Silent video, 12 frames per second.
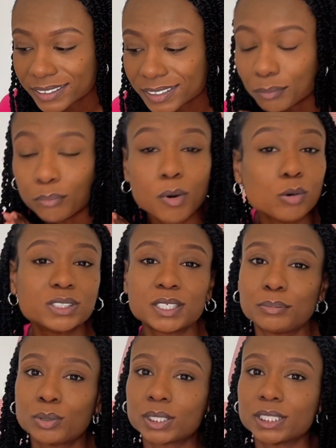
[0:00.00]
Most
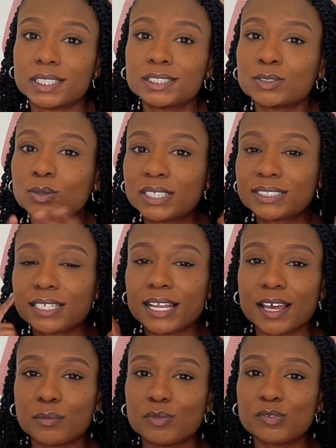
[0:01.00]
important. So listen
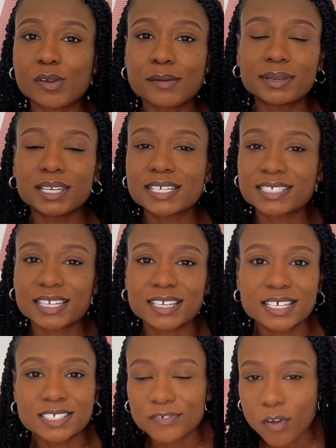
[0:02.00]
up. If you ain't been listening
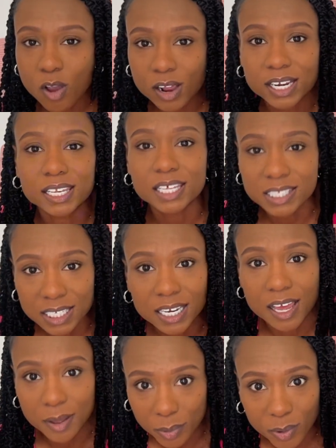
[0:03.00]
this far, then listen
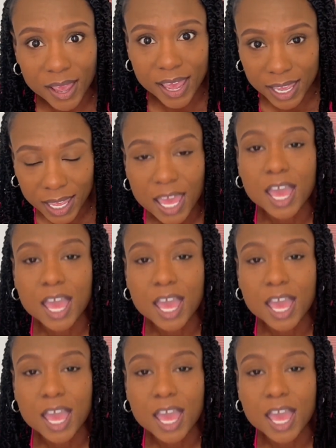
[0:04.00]
up, okay?